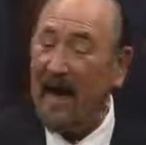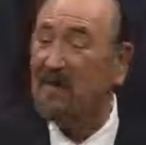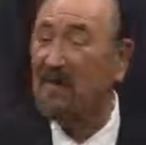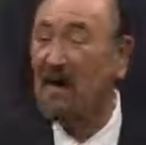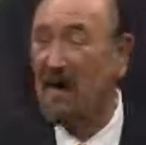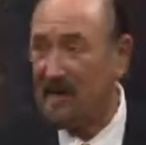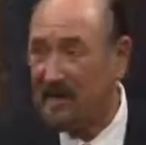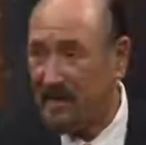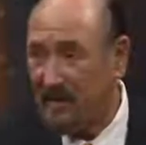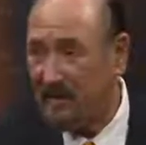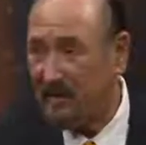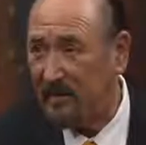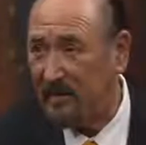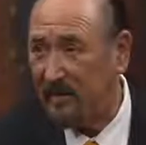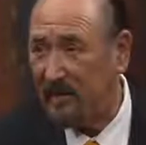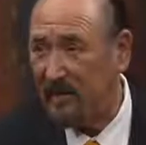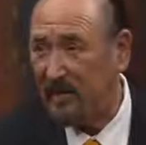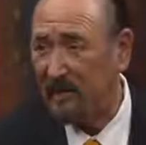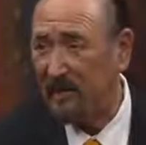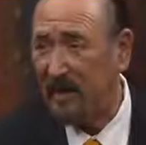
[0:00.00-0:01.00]
as I said in
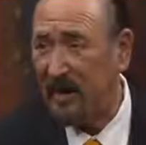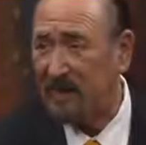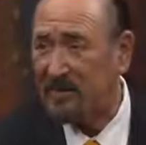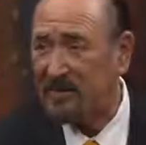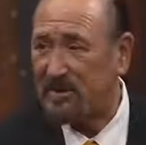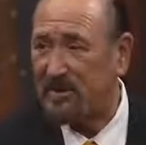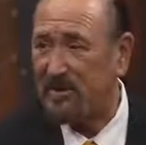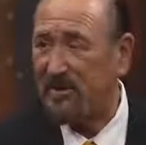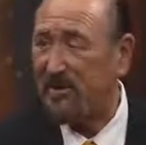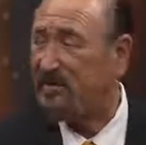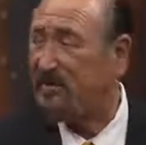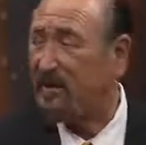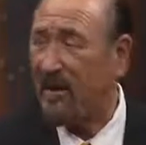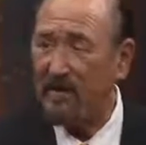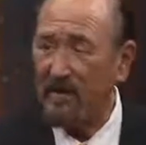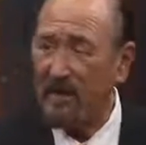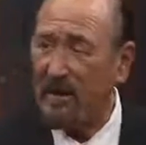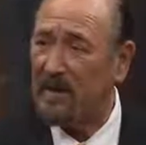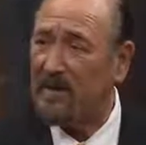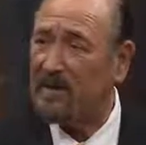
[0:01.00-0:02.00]
the introduction, your
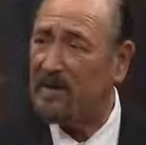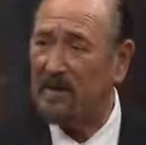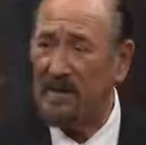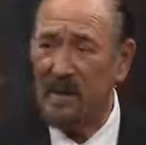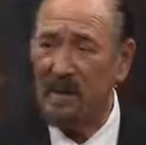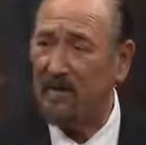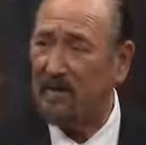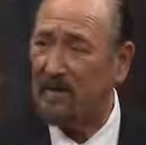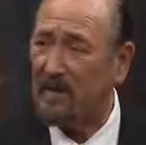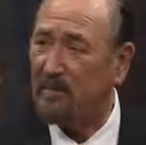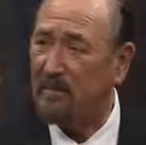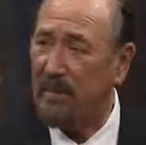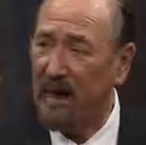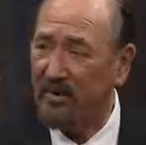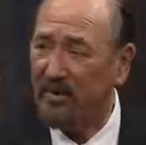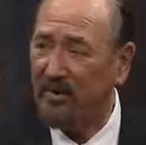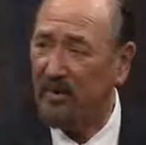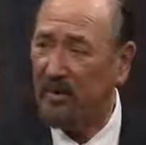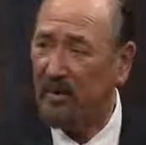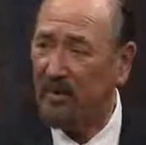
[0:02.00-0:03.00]
family's steeped in
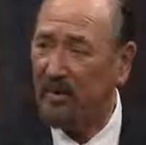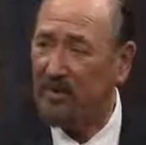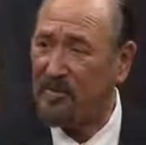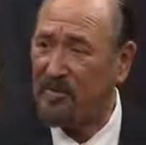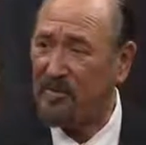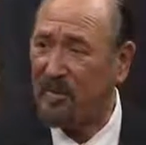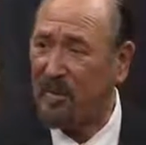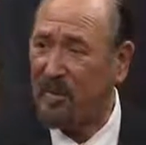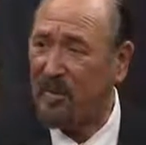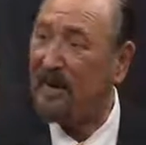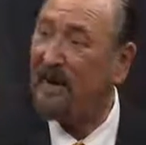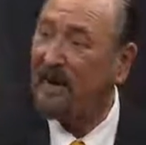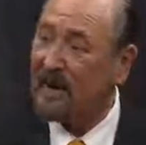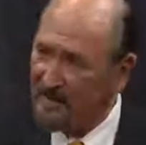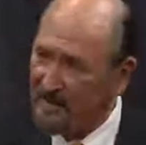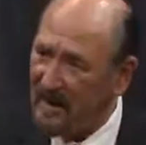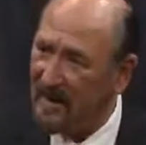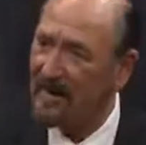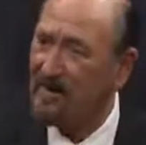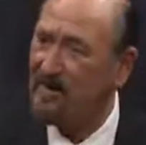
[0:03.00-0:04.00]
magical history.
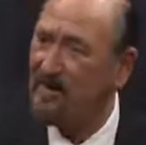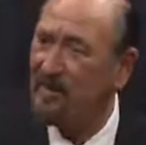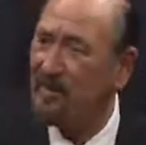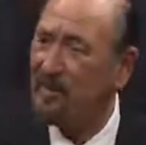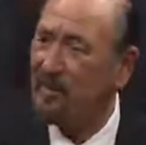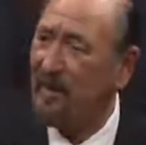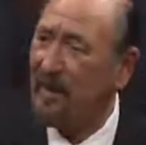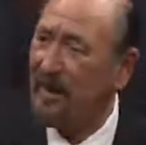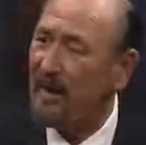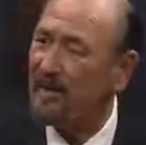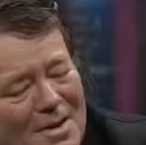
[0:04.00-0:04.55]
Take us through that.